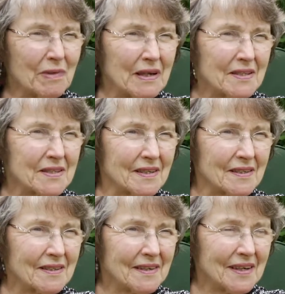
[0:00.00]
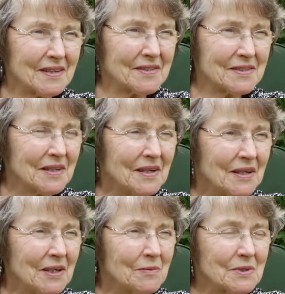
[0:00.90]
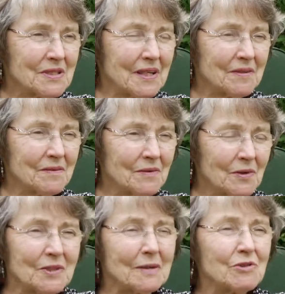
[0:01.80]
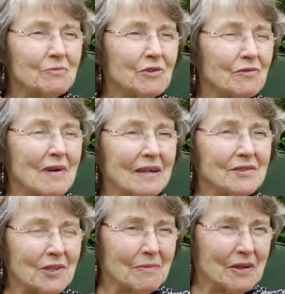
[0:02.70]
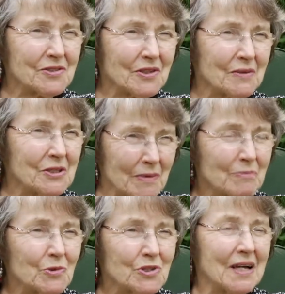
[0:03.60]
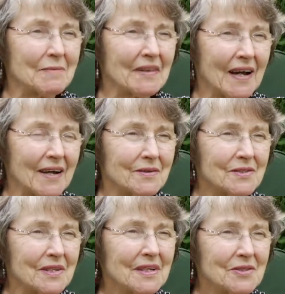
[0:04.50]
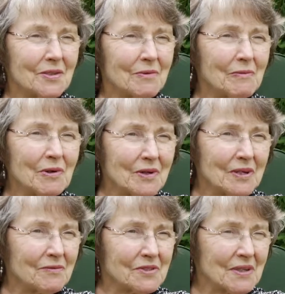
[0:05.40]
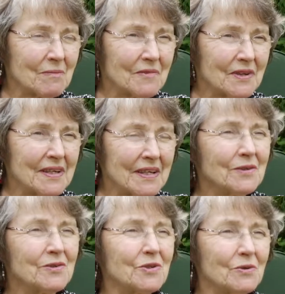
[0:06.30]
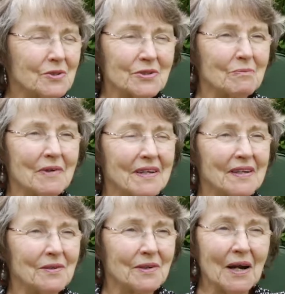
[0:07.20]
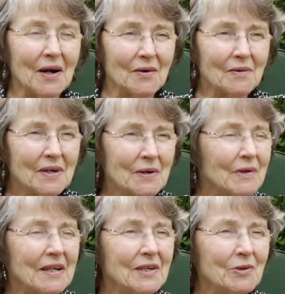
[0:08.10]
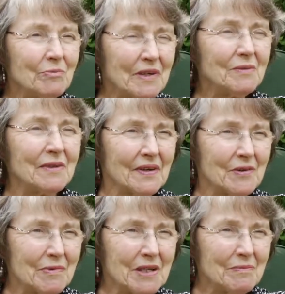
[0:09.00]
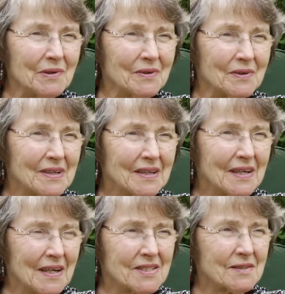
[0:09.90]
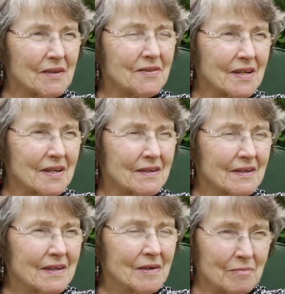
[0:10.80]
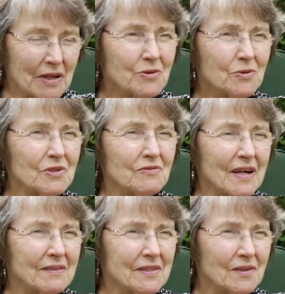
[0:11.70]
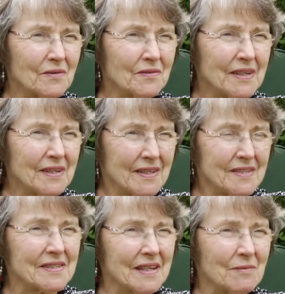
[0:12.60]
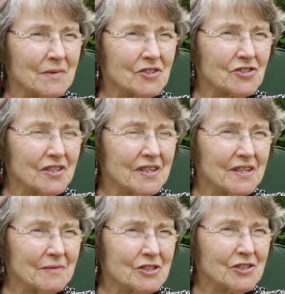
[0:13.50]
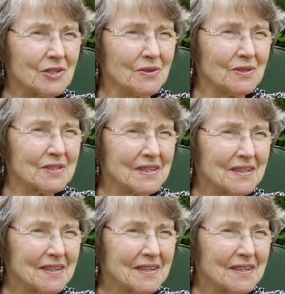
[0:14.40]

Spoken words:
person, and he was then not able to move around so much, so he spent more time in the house. So we were looking for something he could do or somewhere he could go where he could be with other people. And so I think my daughter found it on the internet when she looked.